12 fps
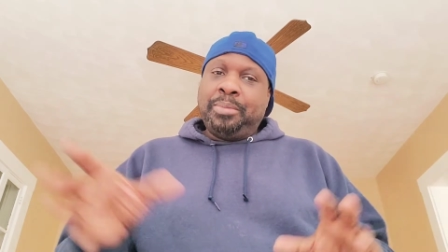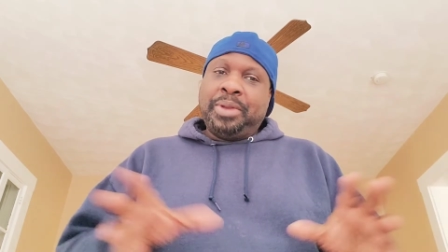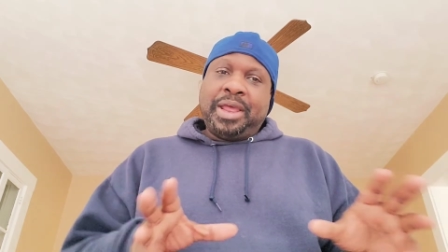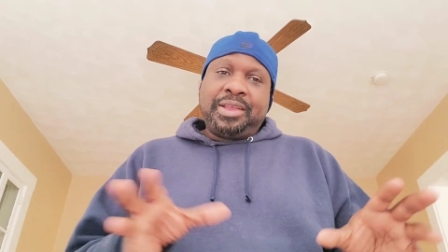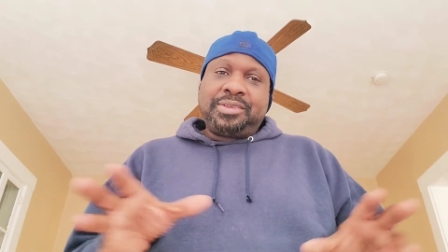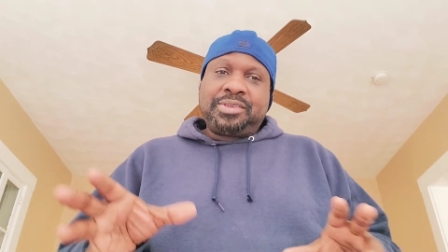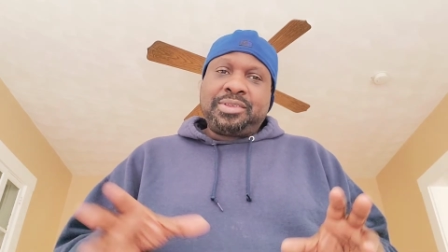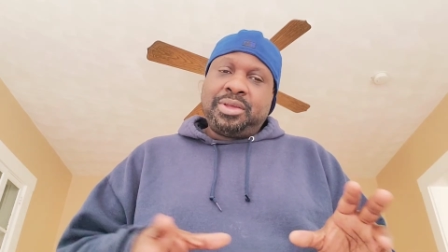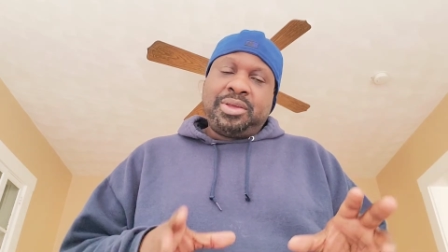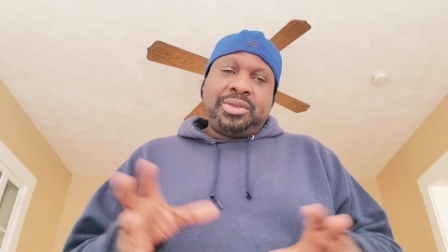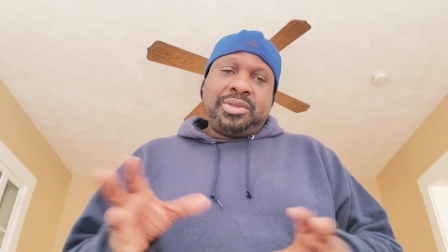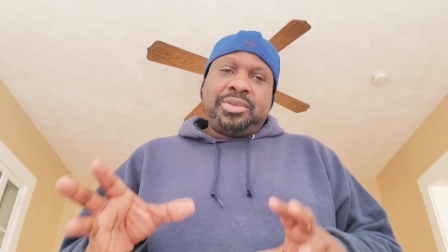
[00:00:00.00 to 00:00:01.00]
That's
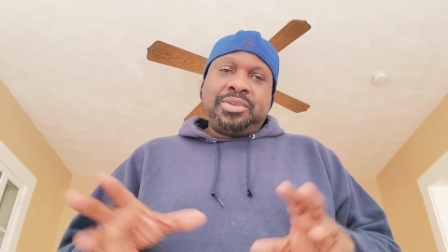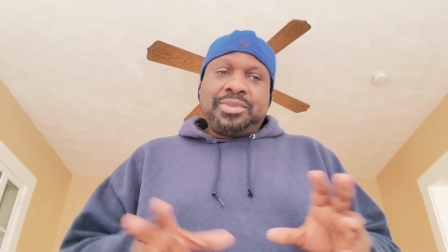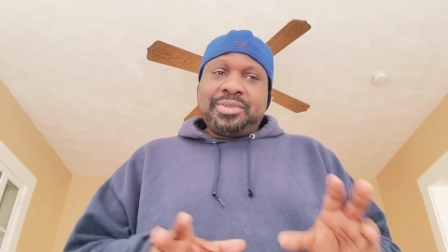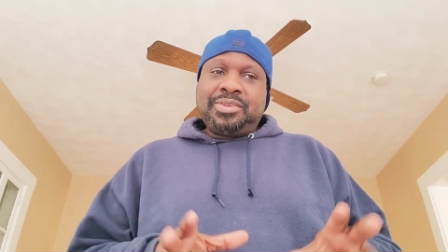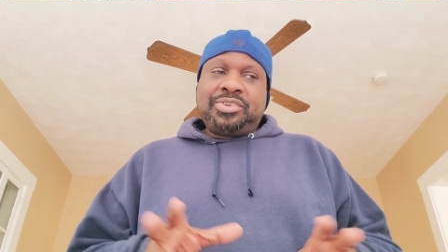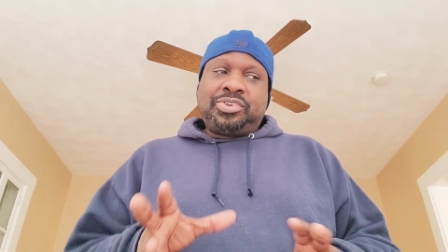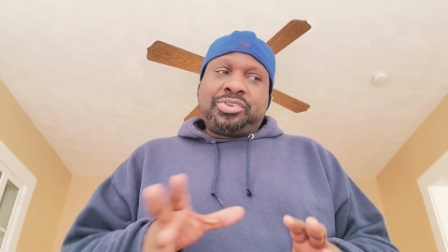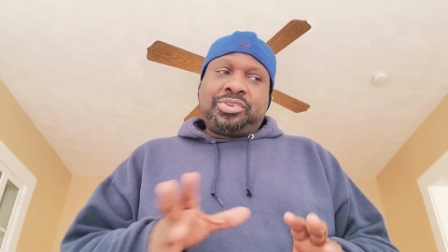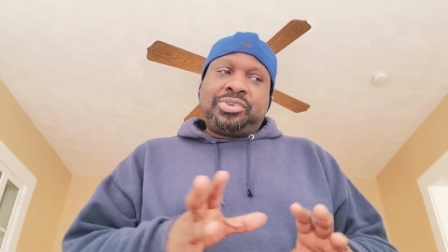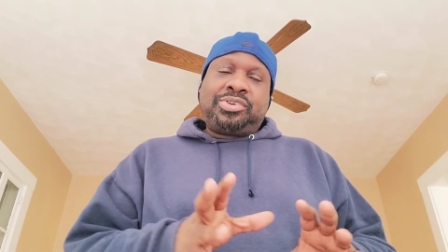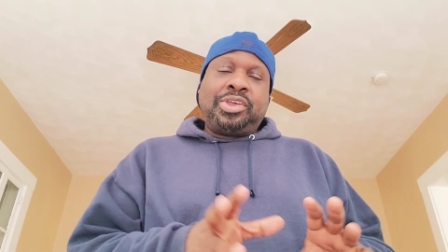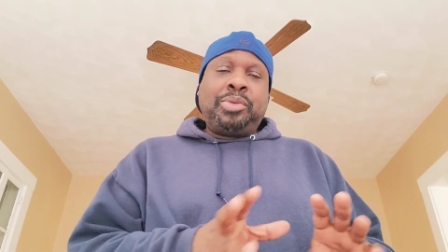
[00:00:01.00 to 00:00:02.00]

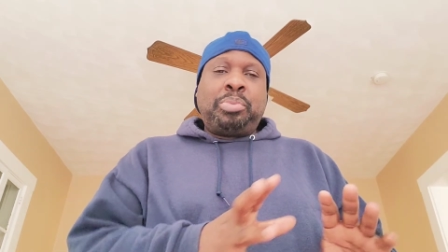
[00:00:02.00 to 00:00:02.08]
should